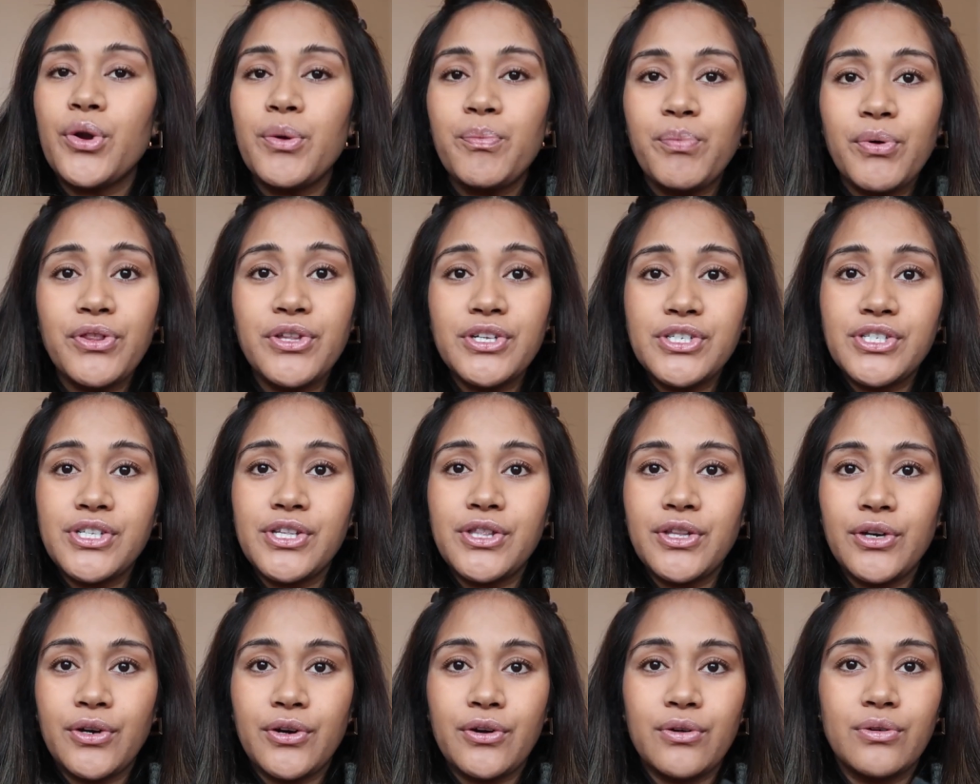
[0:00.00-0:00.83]
put this
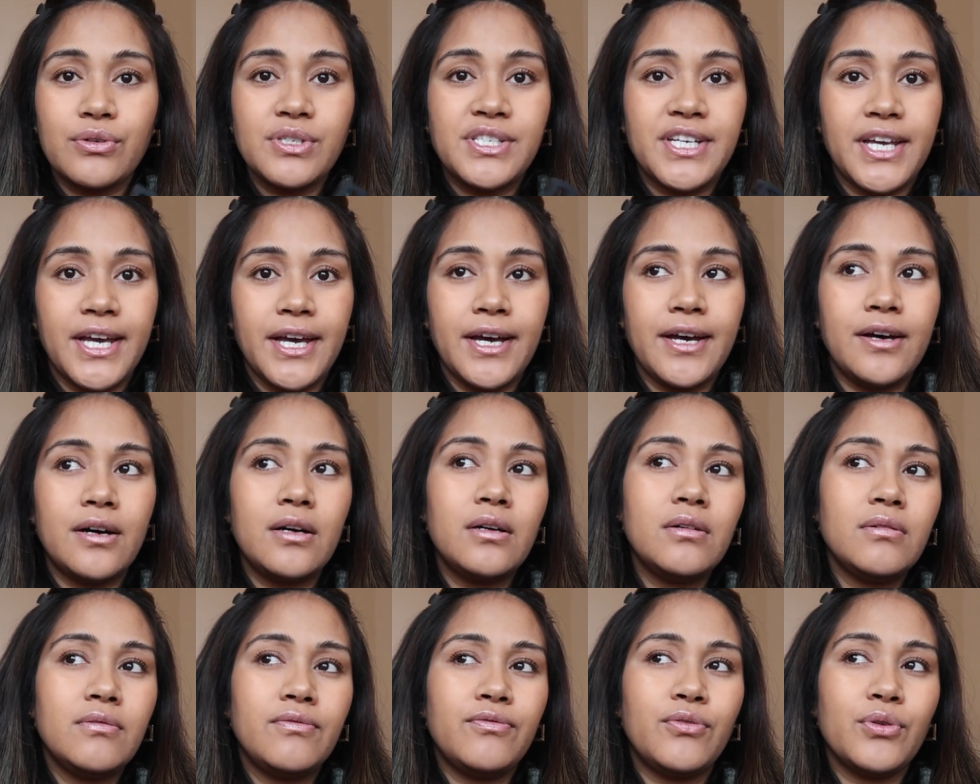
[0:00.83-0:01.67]
in the girls'
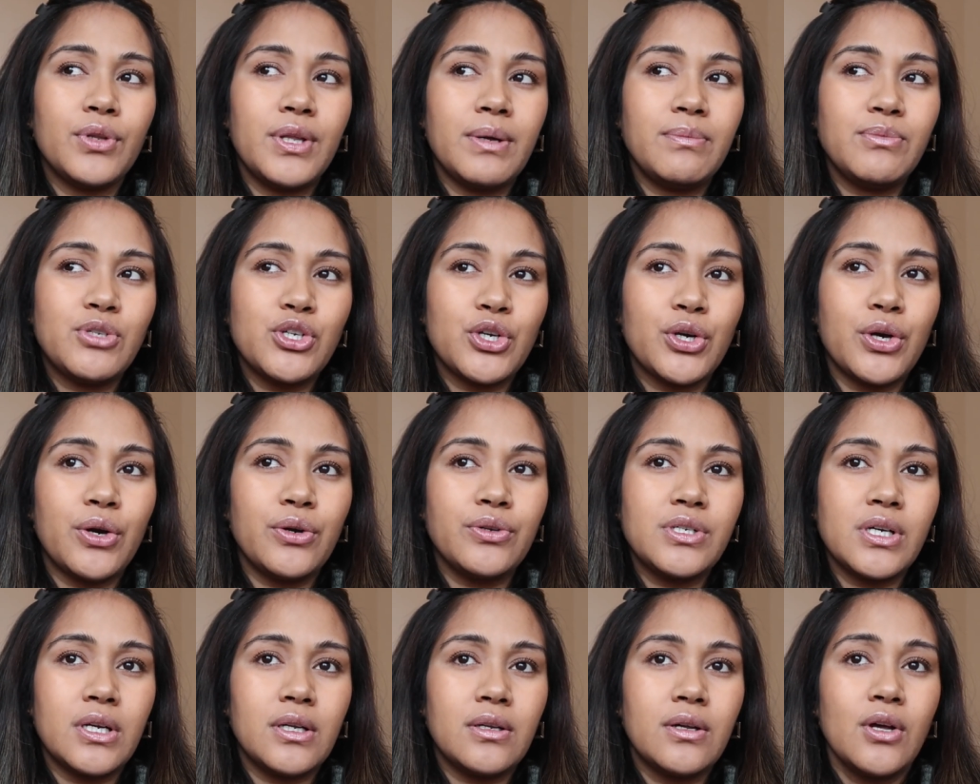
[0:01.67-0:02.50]
hair for them to
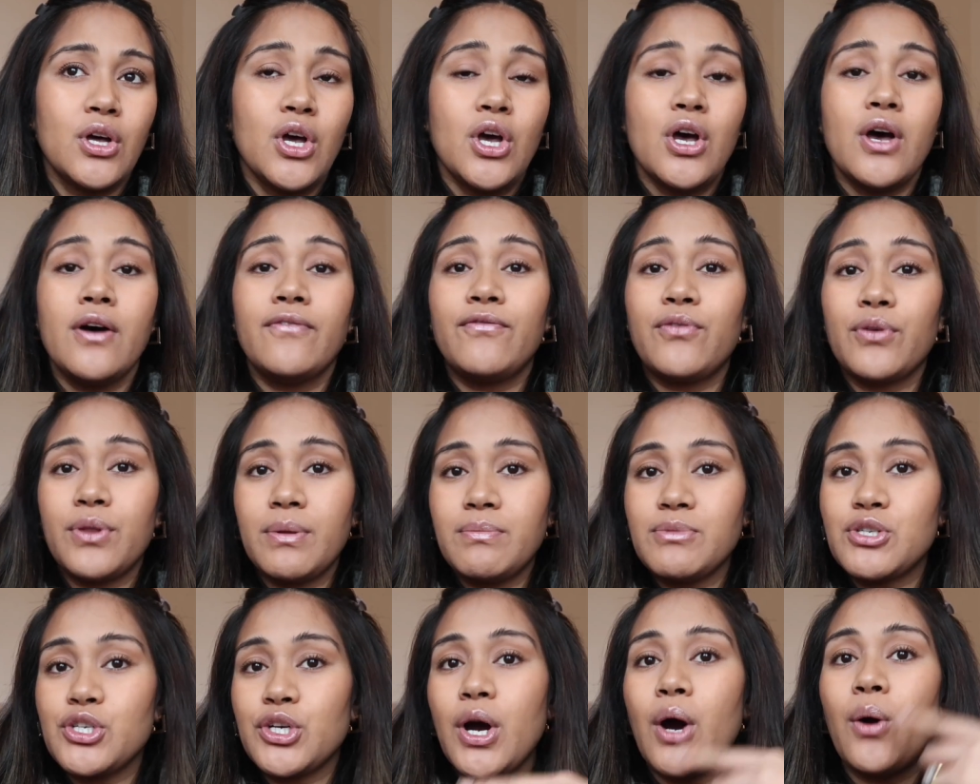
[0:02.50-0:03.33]

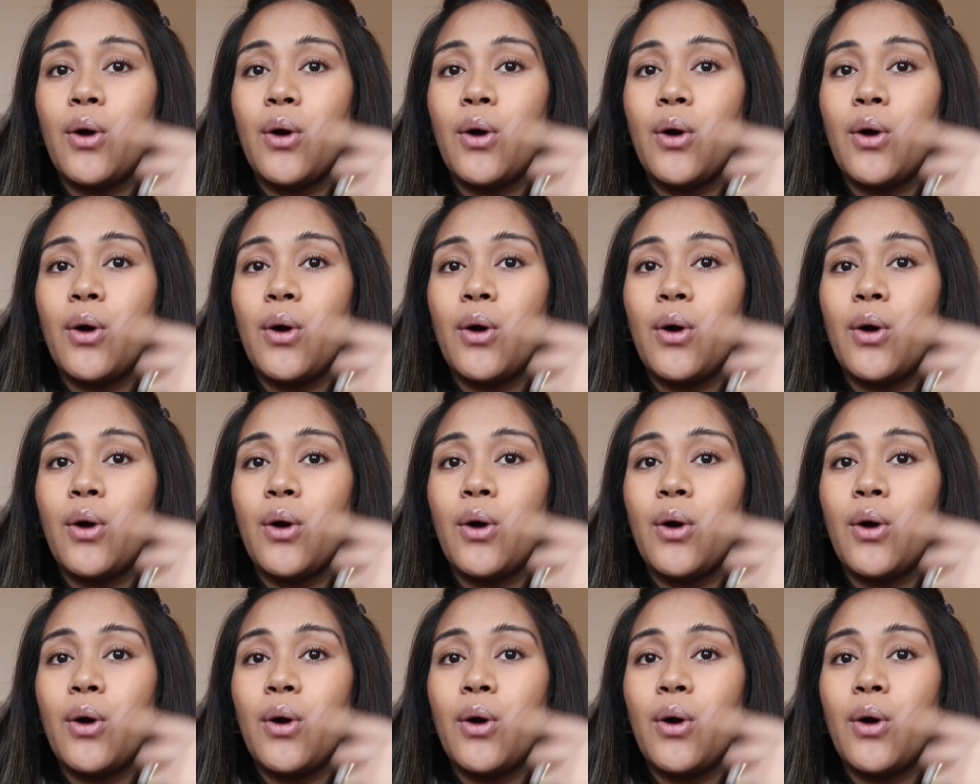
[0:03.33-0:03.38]
go